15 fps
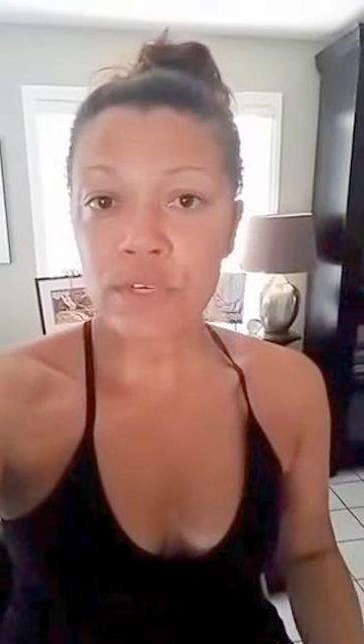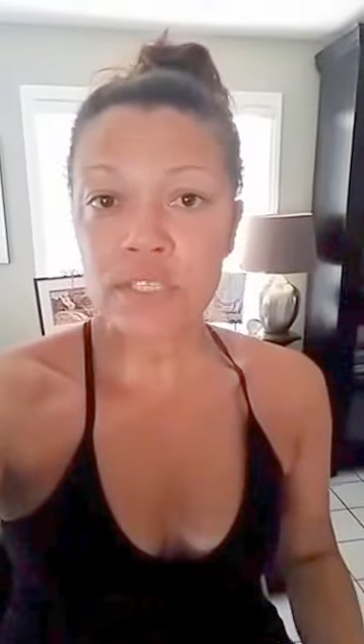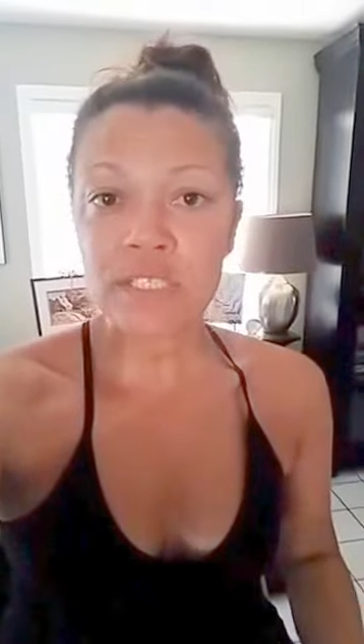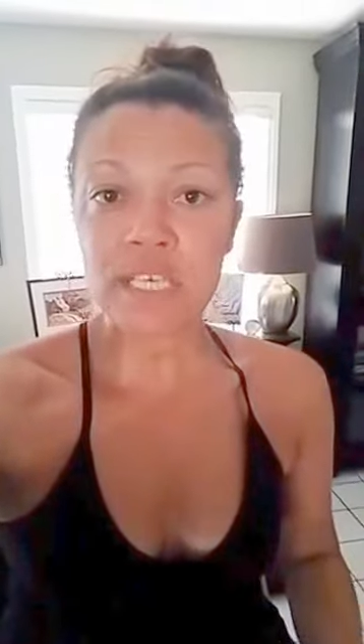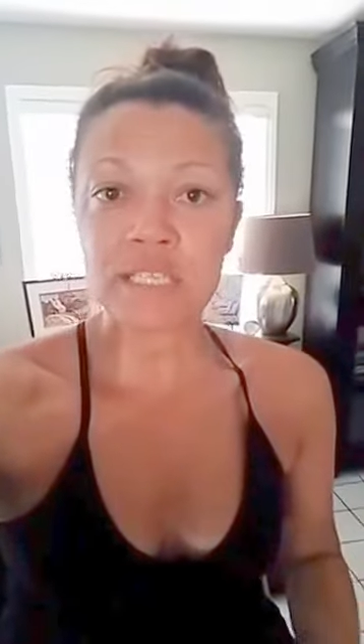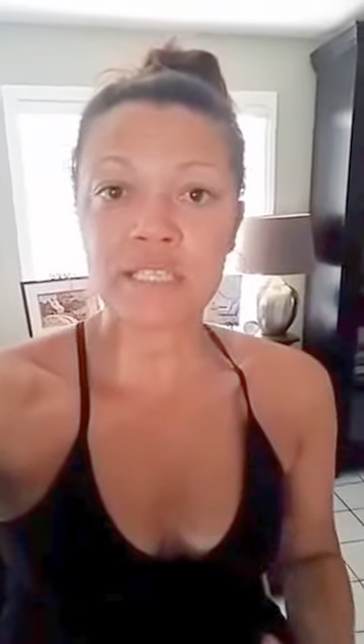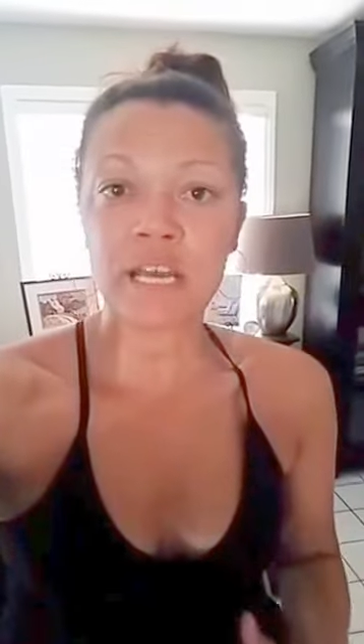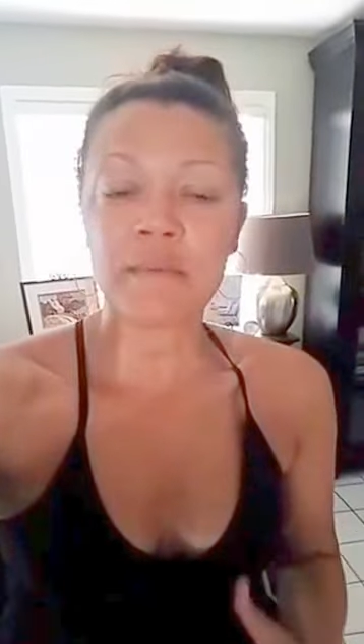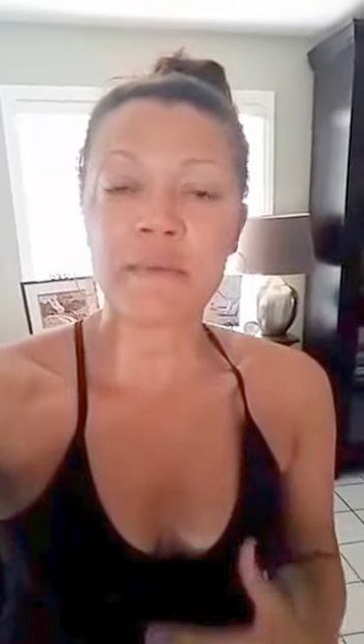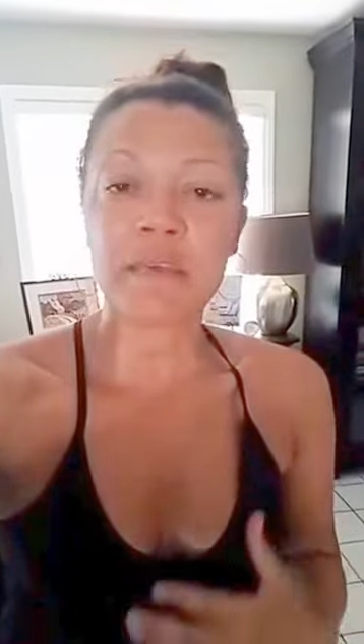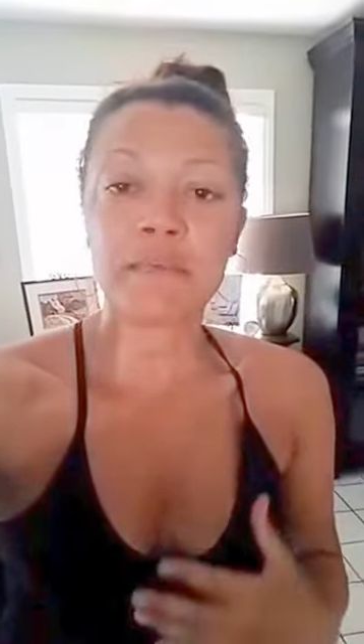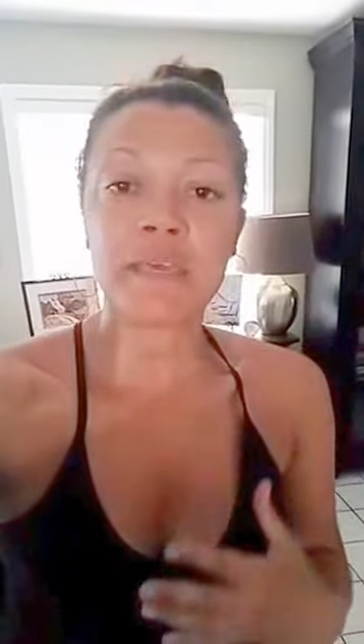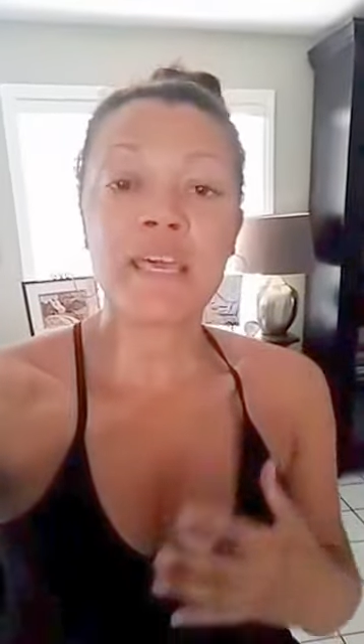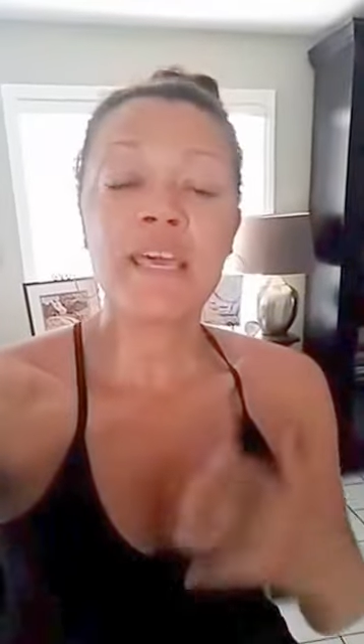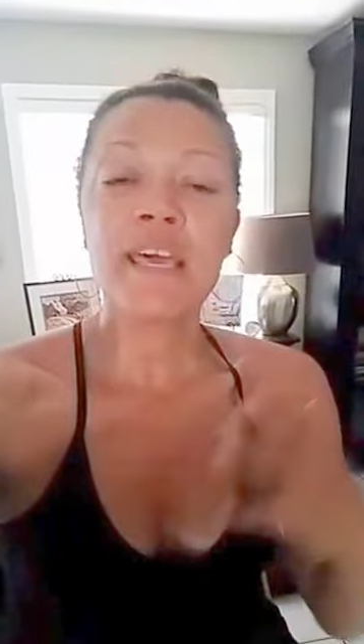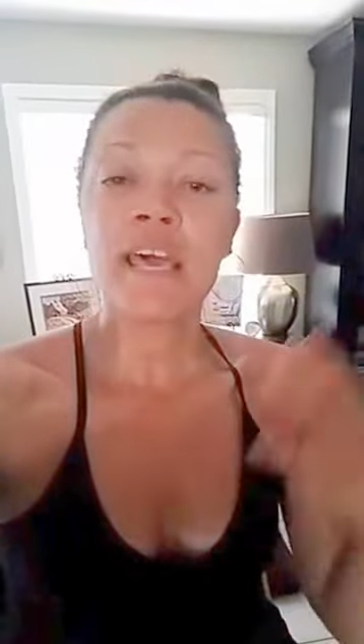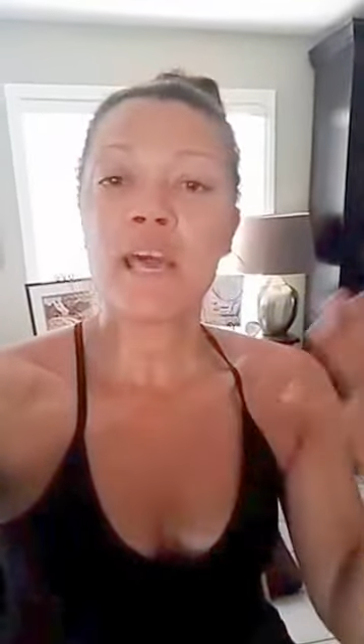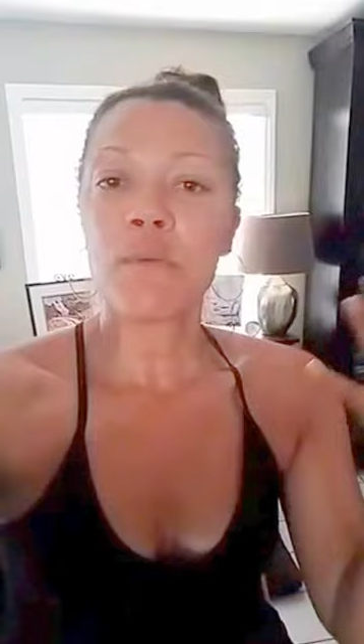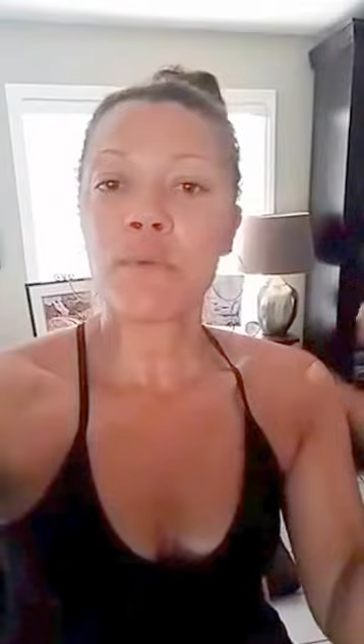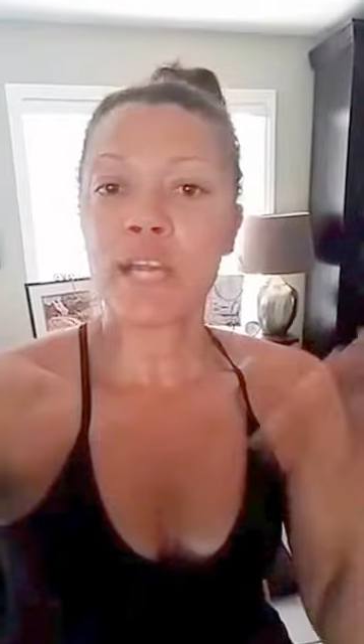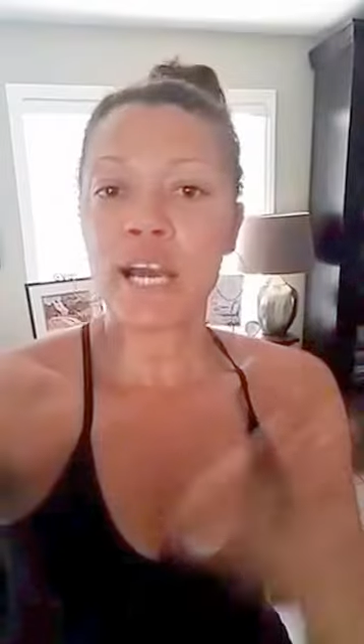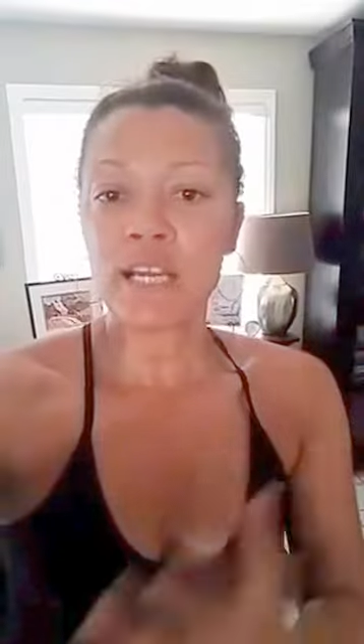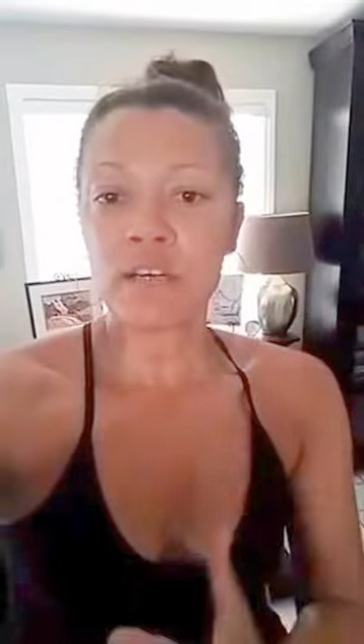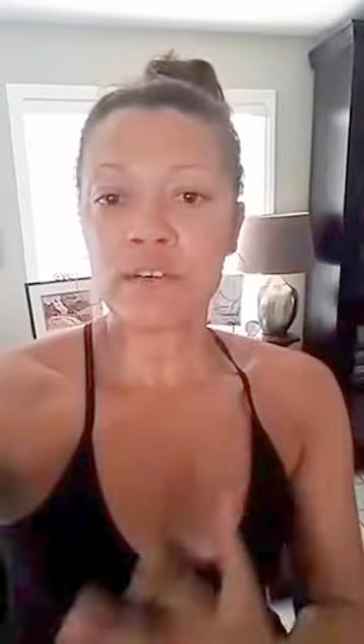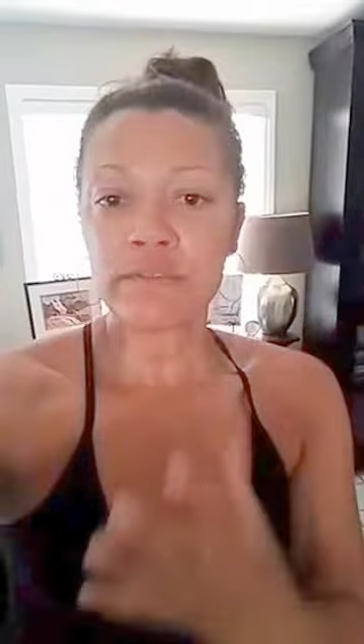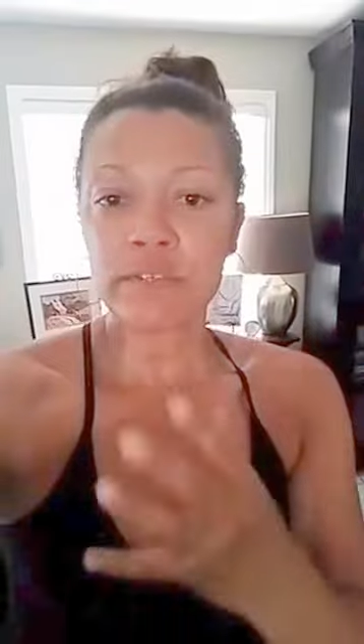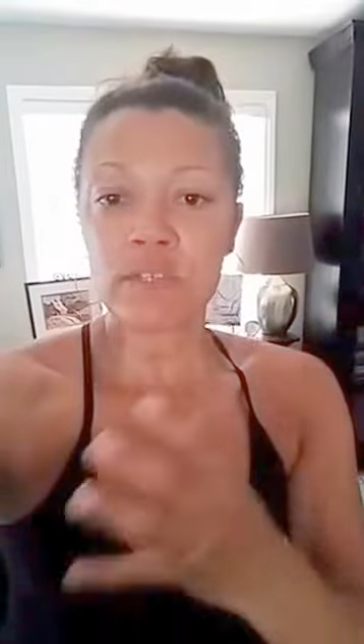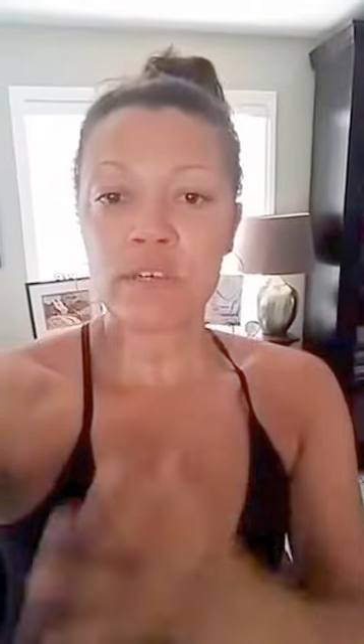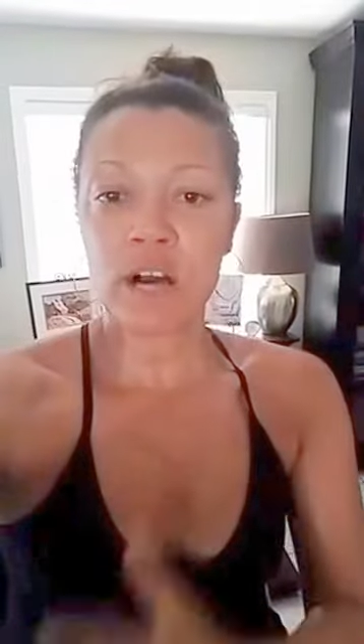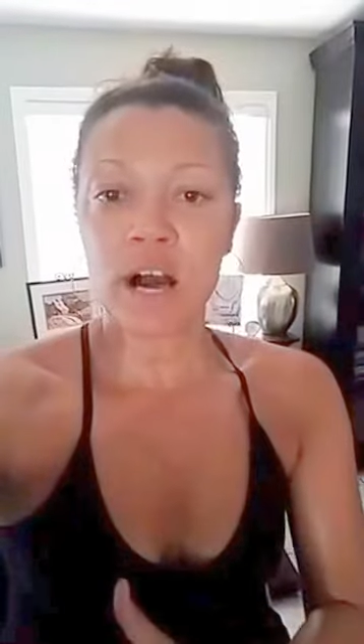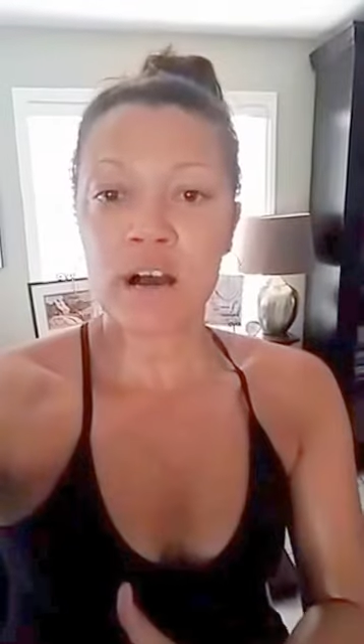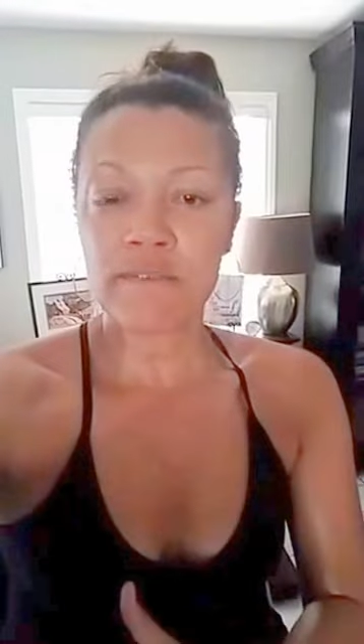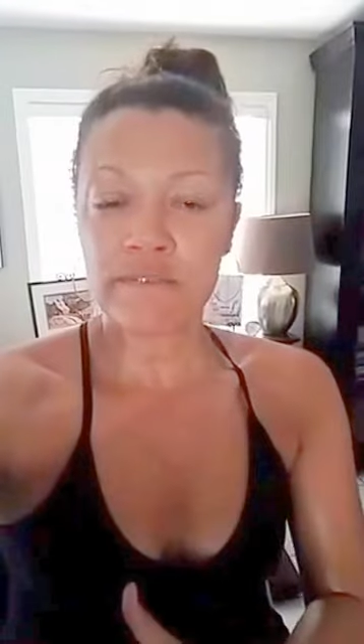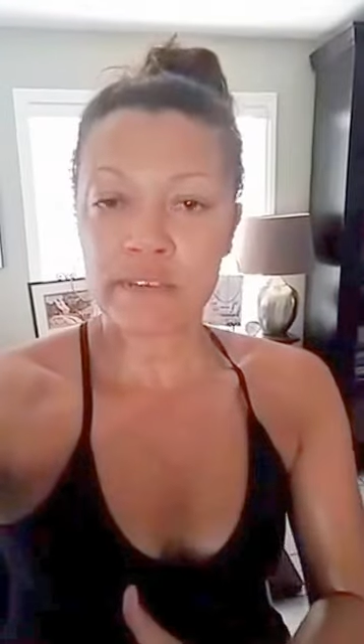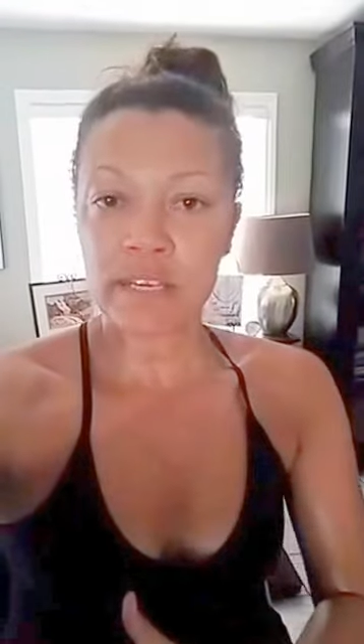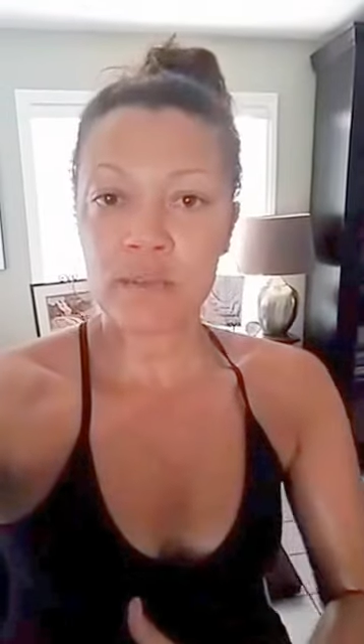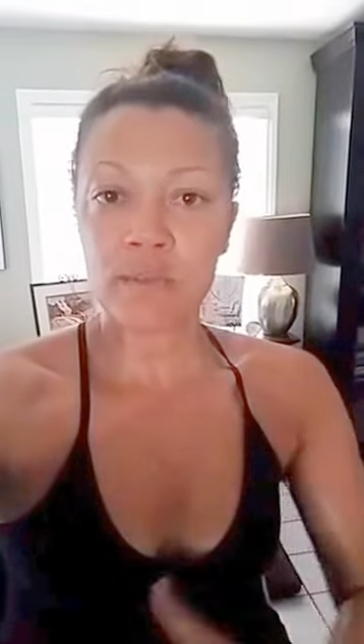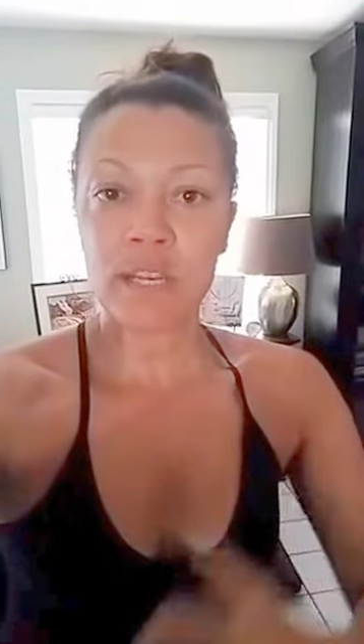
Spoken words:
It does not make me, and when I don't feel confident,